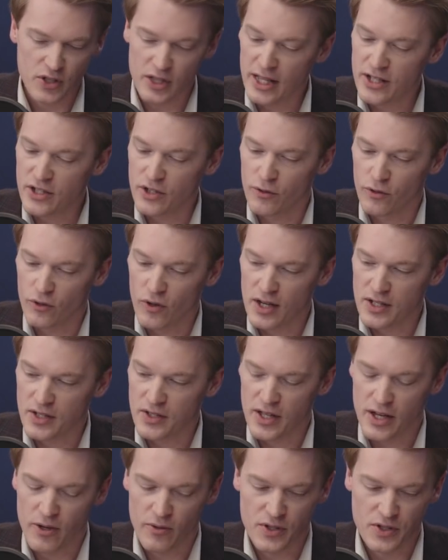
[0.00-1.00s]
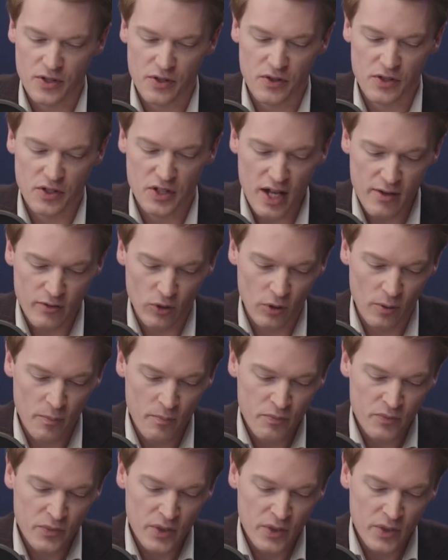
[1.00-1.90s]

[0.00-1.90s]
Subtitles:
The lesson for us there is that the devil